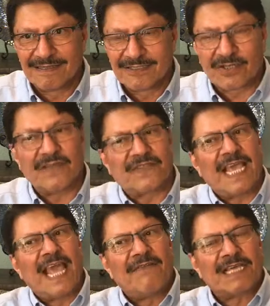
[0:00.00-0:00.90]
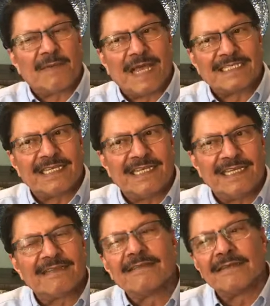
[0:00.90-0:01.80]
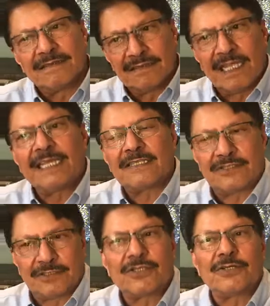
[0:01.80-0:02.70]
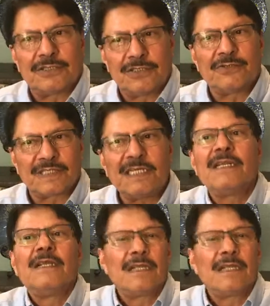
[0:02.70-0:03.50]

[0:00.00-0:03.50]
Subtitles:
So if they have a capacity, they should use it.